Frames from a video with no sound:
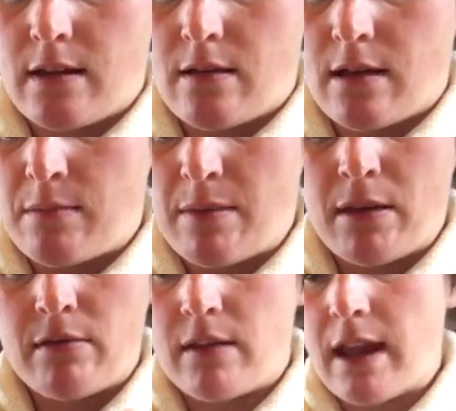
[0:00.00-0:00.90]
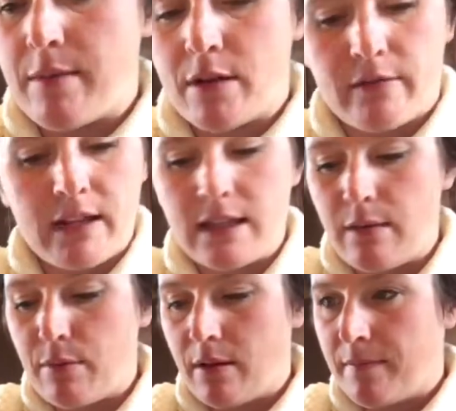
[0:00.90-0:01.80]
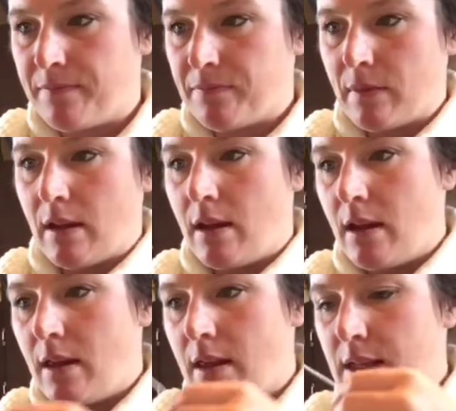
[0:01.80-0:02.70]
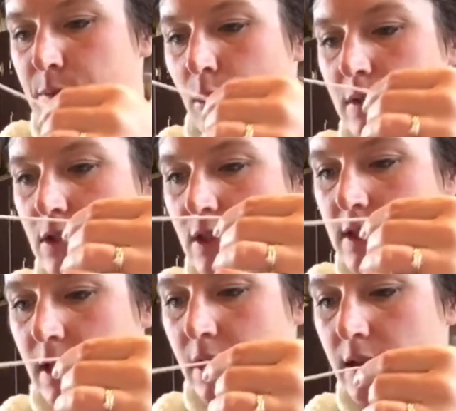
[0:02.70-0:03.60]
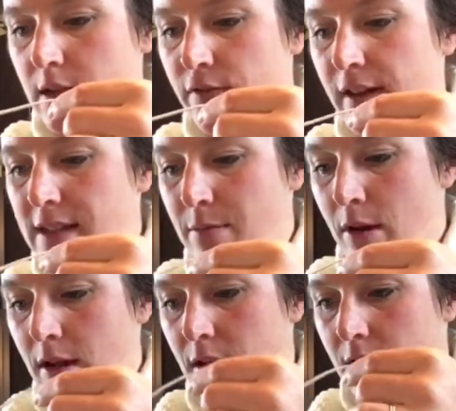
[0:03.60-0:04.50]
then maybe, I'm gonna re-dip these bolts just to fix them on.